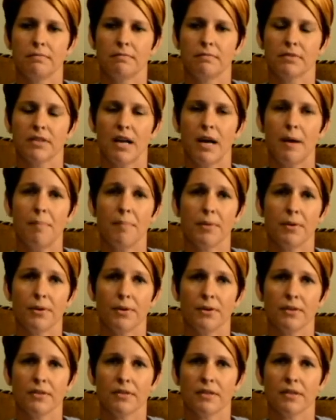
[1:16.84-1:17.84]

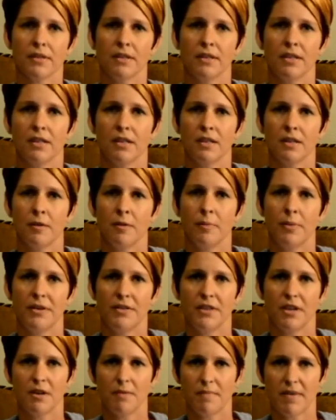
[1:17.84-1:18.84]
couples with
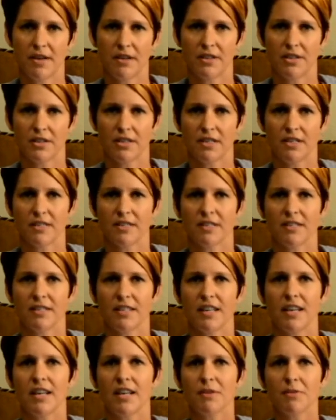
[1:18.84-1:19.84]
their marriages,
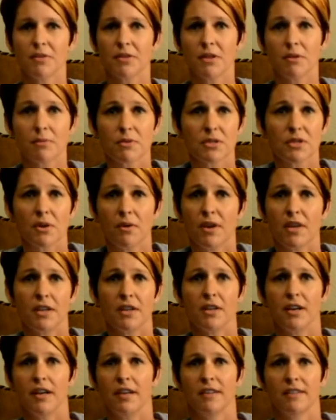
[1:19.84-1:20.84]
and everything was going
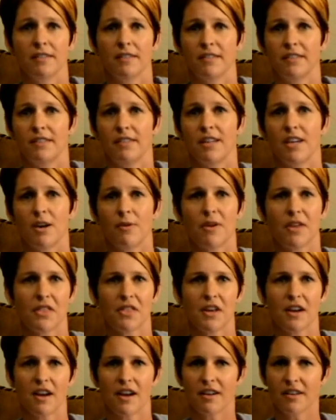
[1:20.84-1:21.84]
good. You know, we
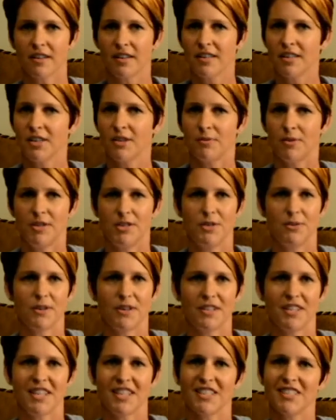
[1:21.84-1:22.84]
thought we'd do
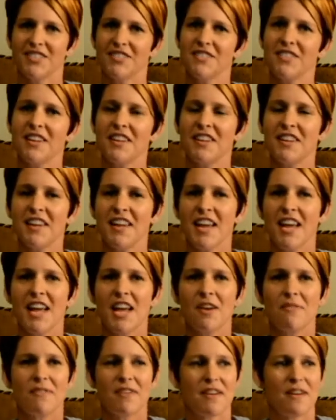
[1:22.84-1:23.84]
our thing on
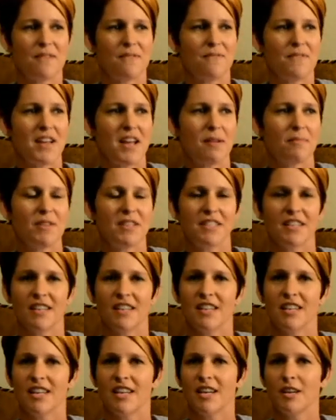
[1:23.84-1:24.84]
Sunday, we have family
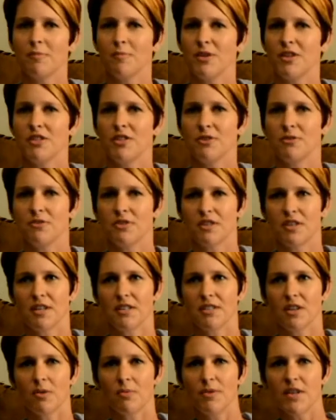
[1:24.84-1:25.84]
time, we do
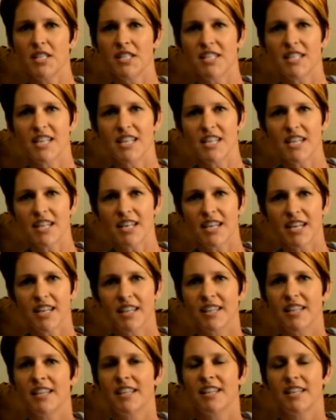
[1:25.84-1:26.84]
things on Wednesday night,
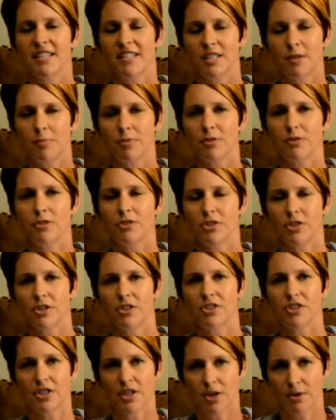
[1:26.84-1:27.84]
typical
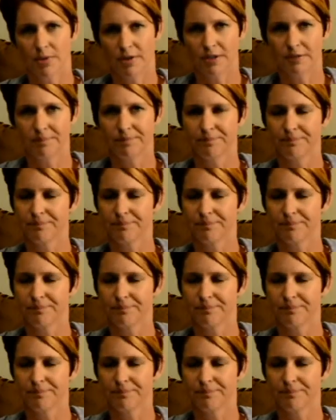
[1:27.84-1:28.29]
church goer.